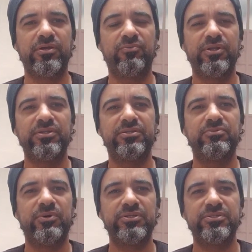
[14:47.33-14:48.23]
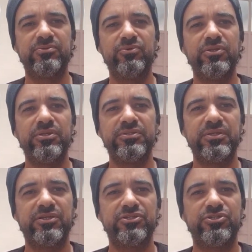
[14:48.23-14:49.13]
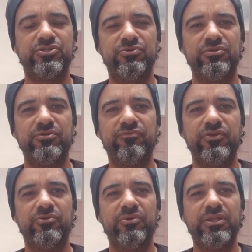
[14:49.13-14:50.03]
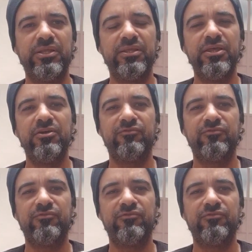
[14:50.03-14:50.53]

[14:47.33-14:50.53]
What it's doing is actually shooting the video, and then